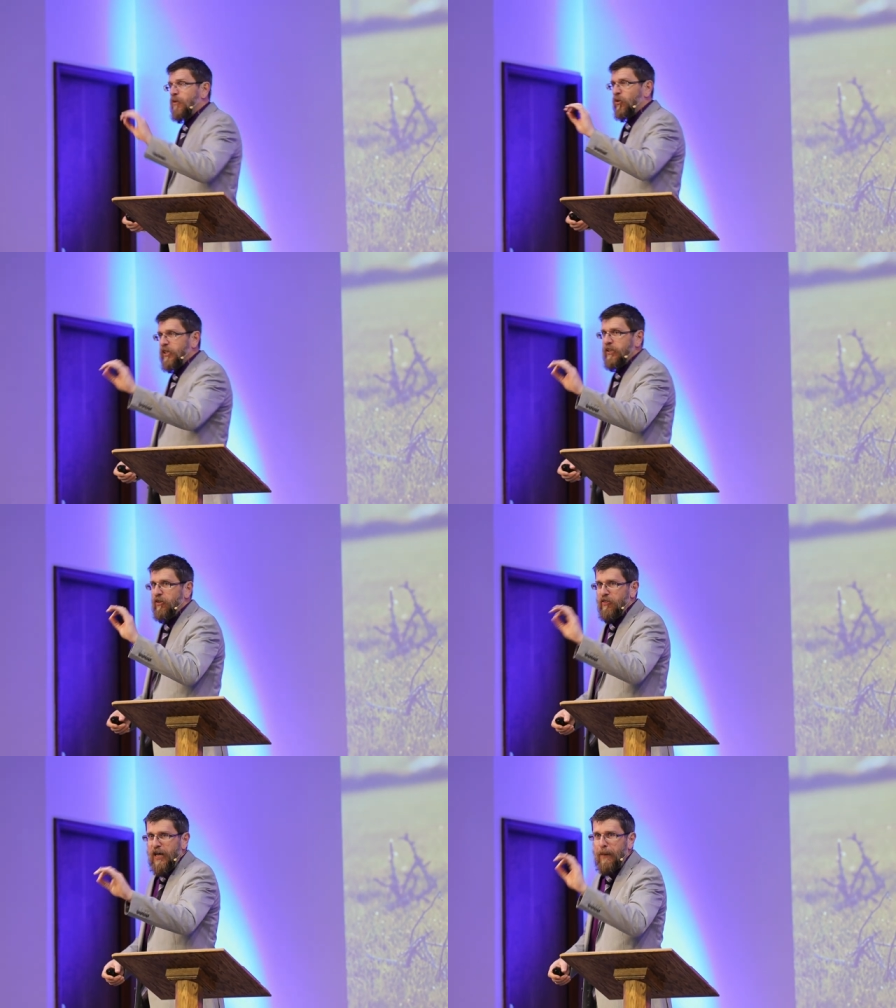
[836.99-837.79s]
were
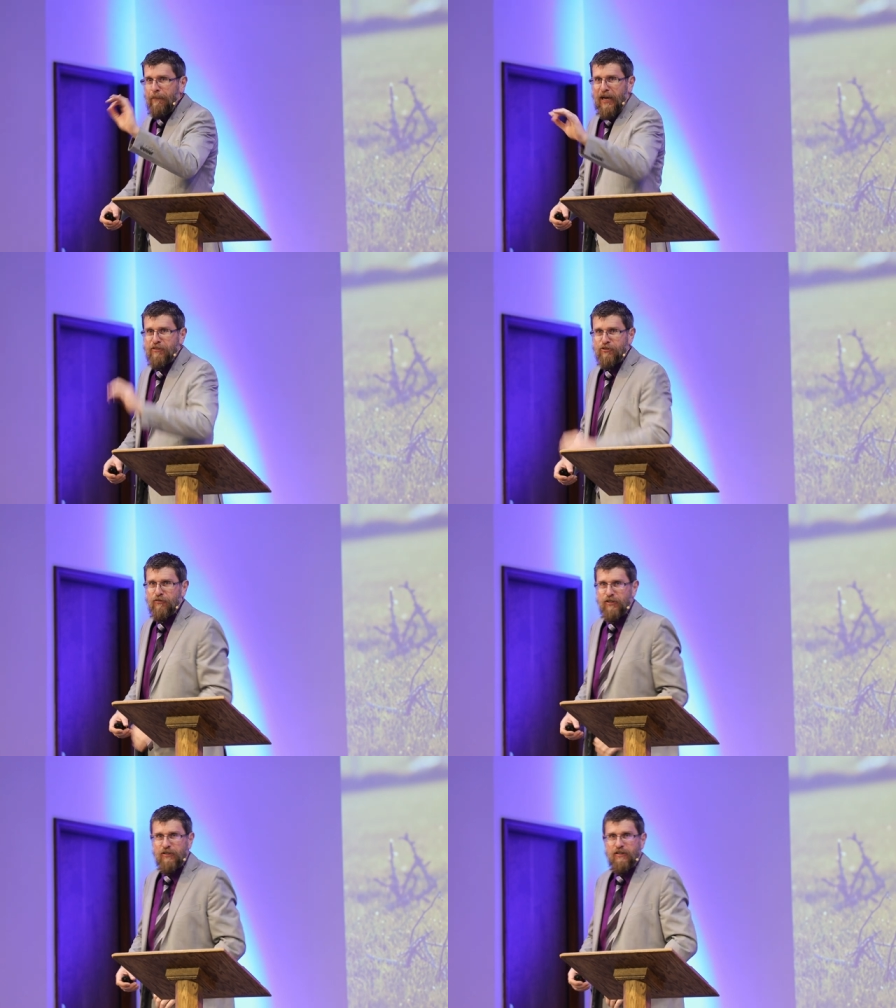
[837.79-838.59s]
killed that
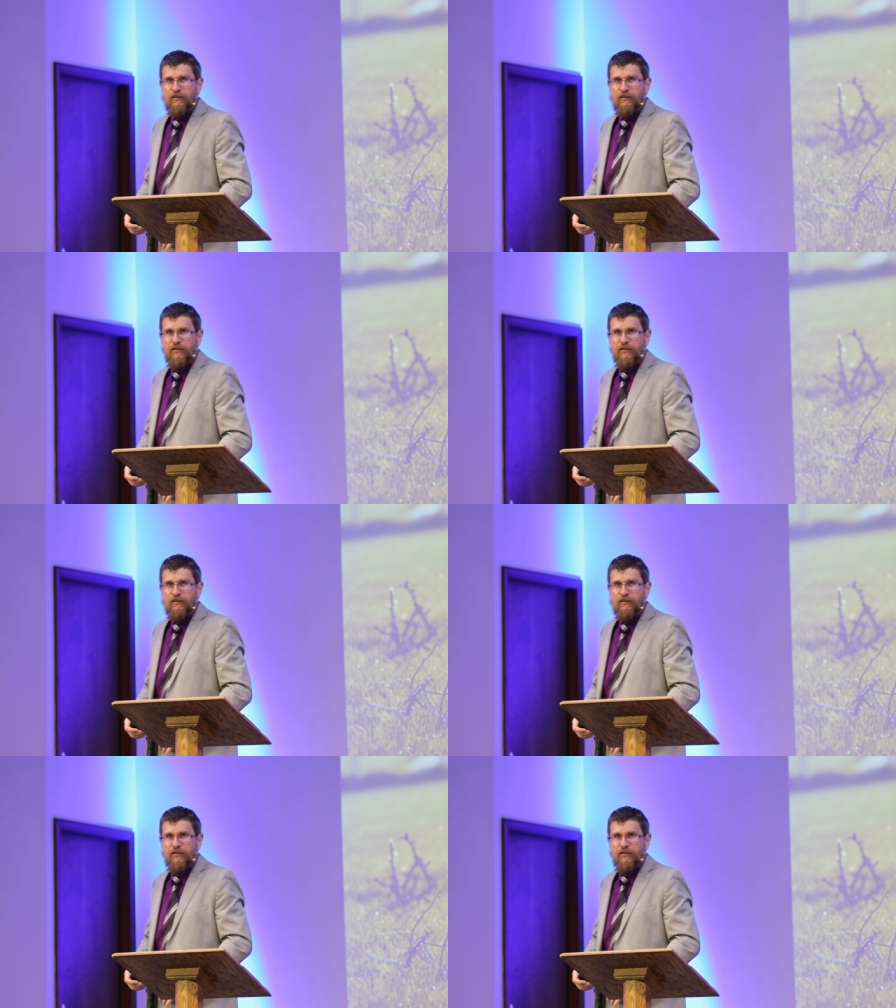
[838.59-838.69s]
Passover